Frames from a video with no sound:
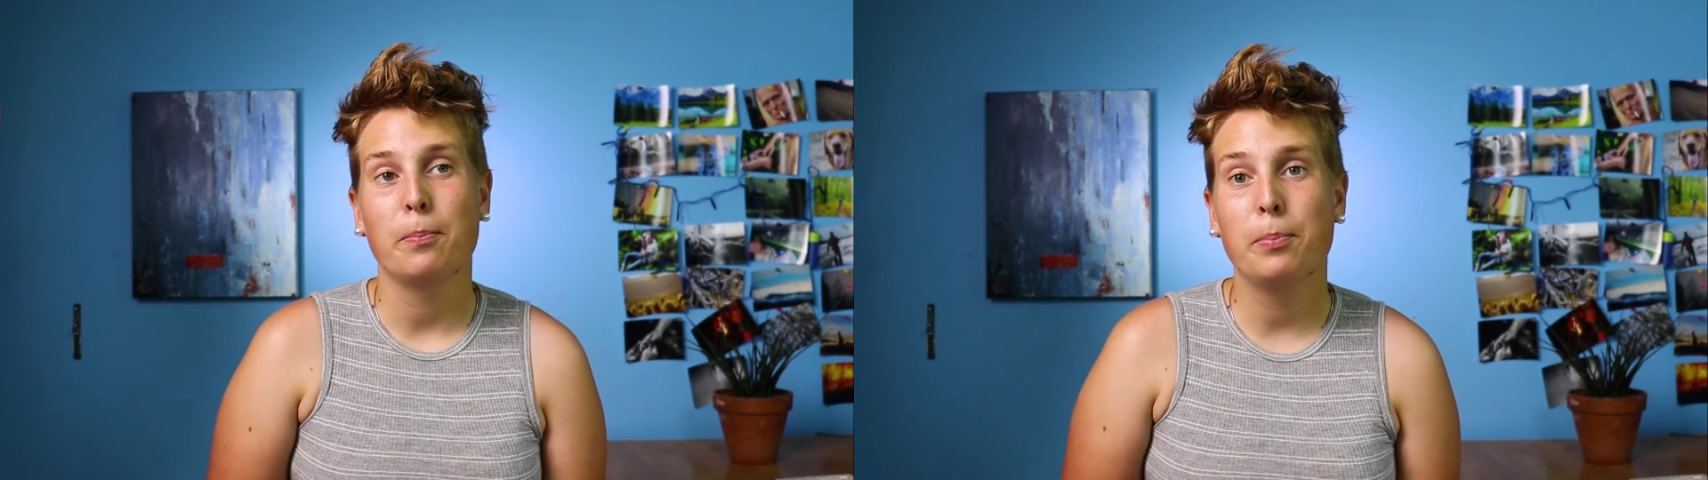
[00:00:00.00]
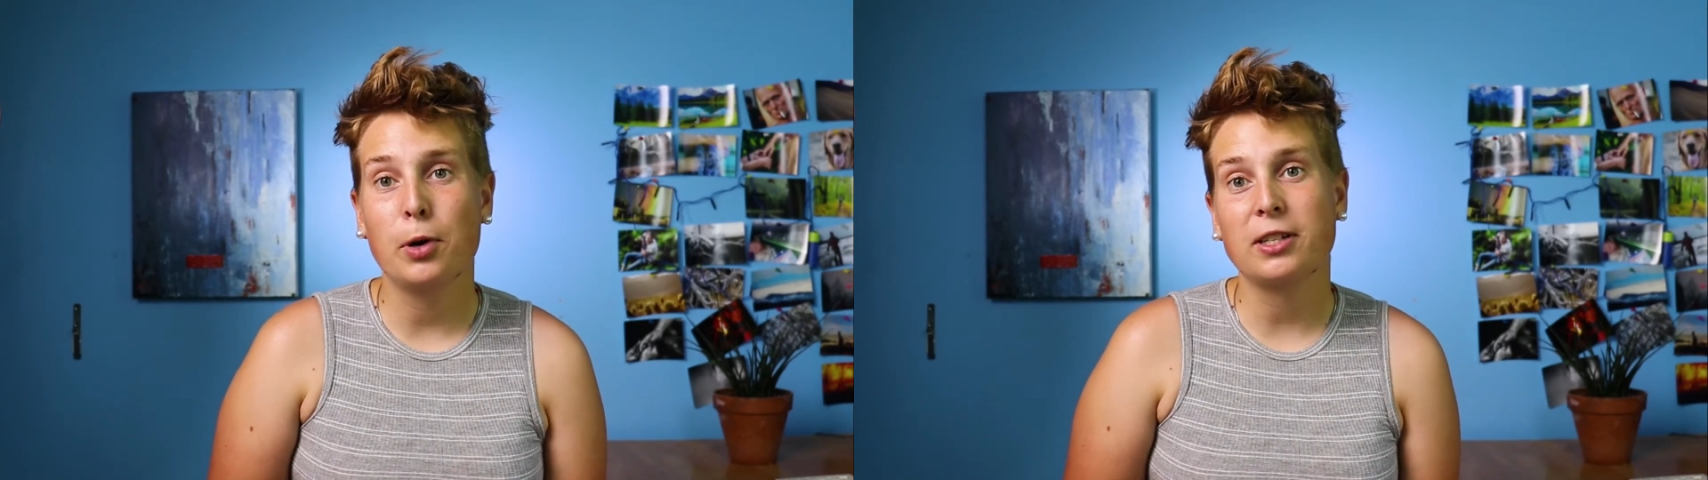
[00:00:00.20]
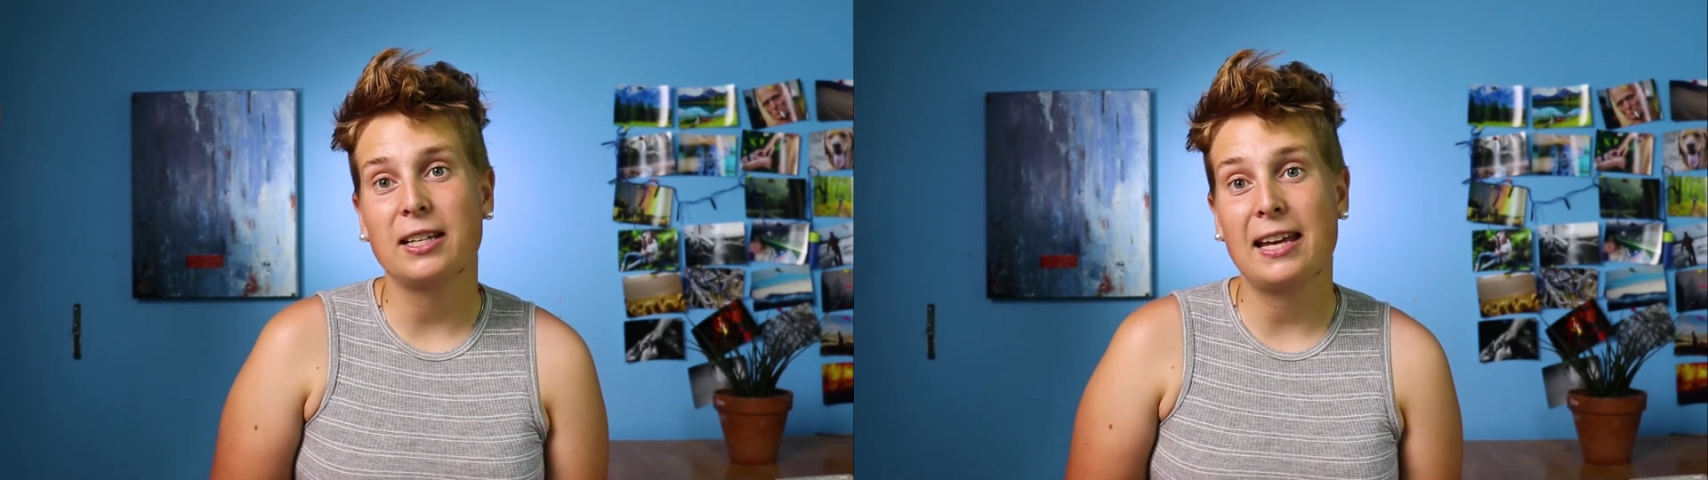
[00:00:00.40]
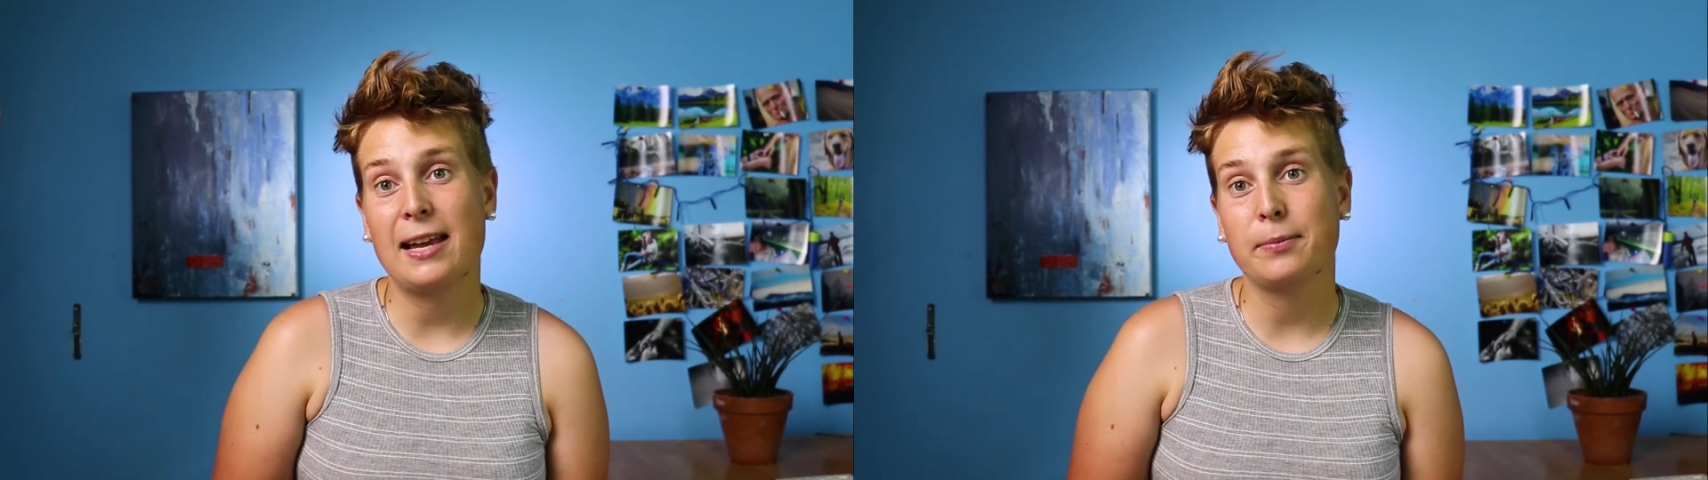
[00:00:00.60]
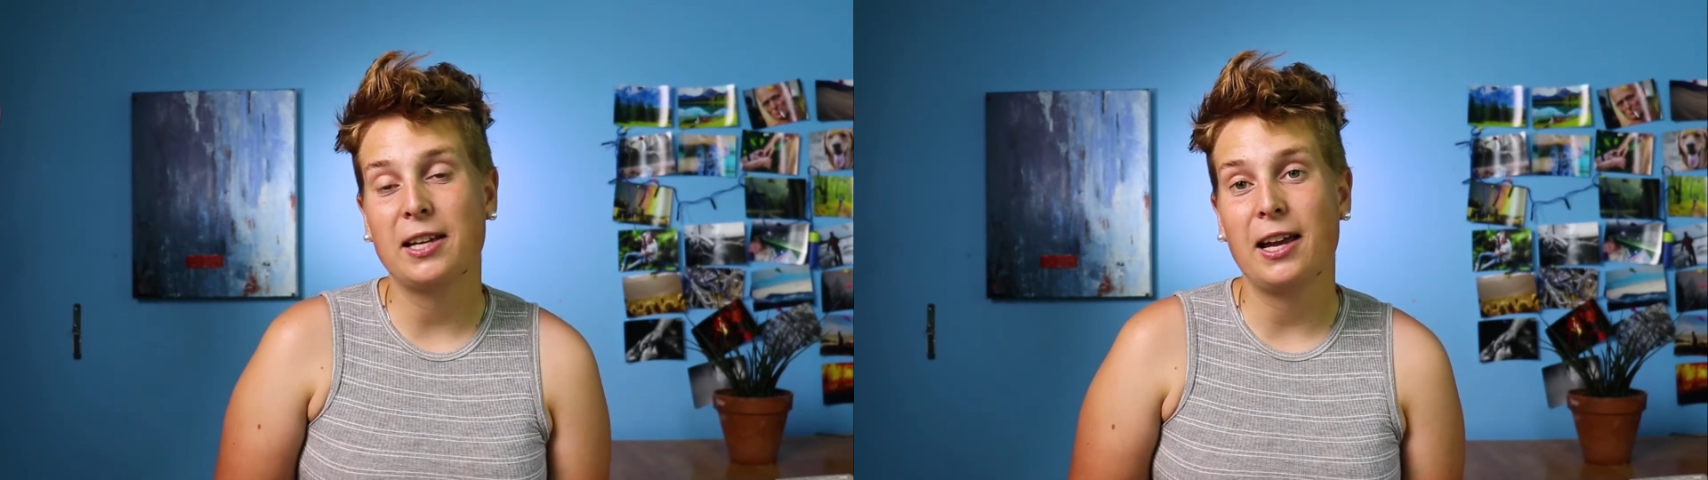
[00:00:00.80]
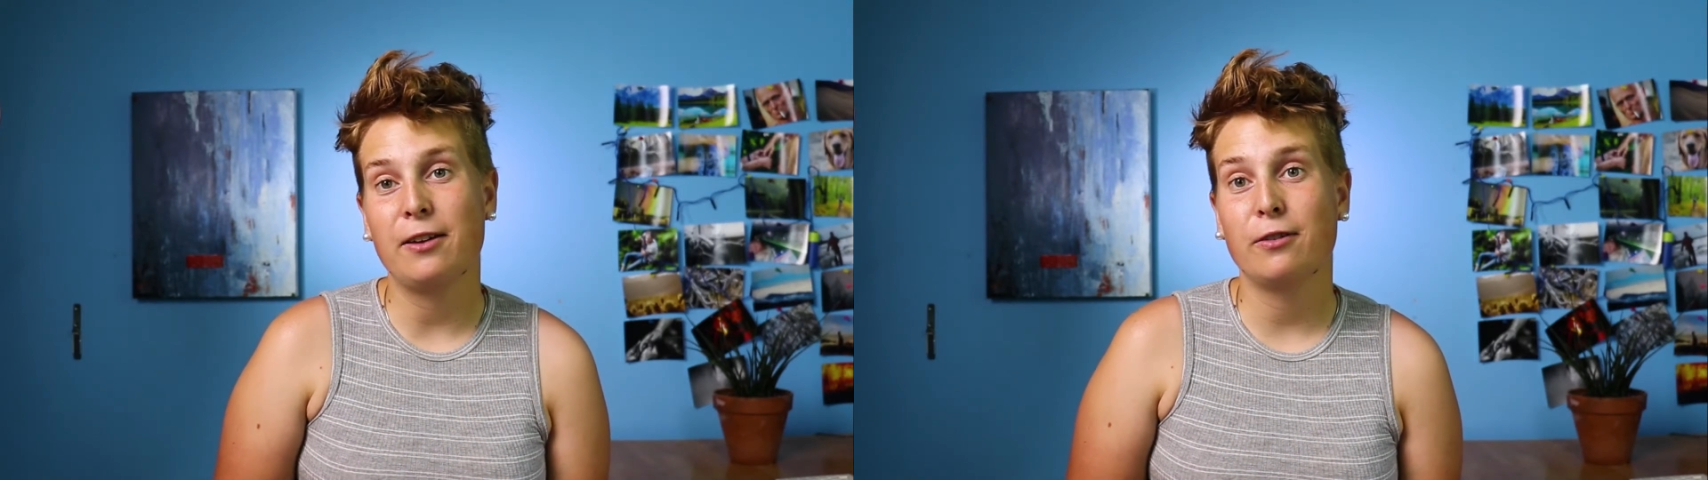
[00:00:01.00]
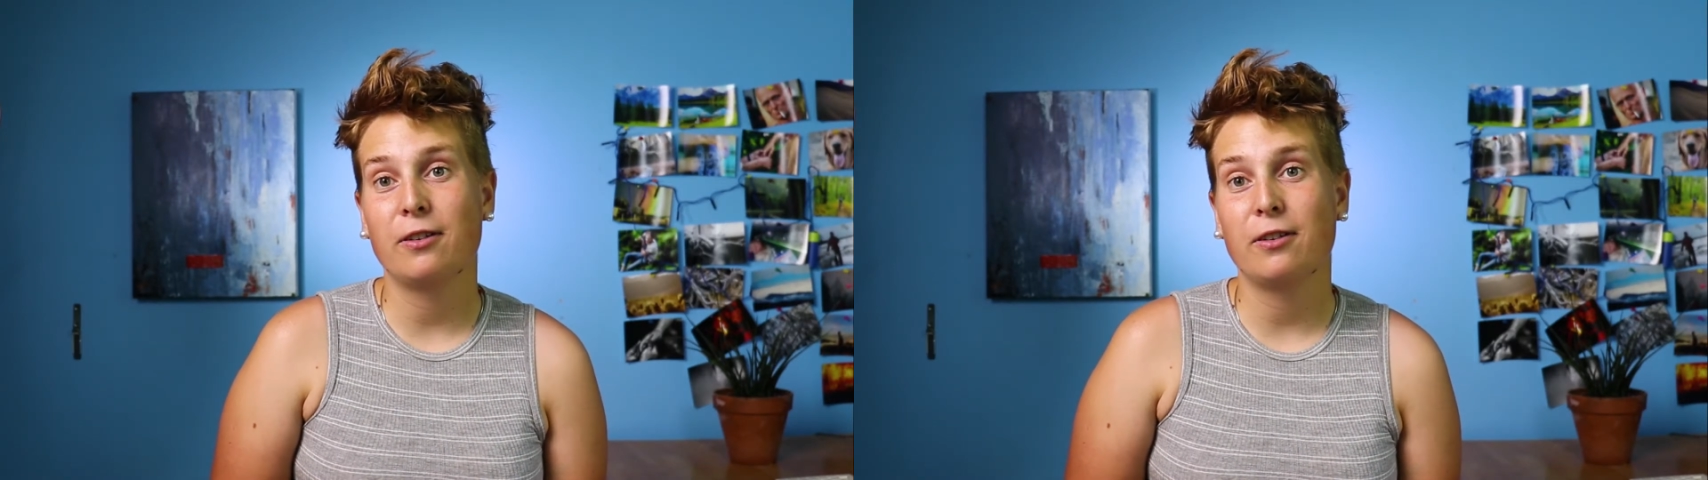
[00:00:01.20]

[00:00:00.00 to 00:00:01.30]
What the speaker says: booked a campsite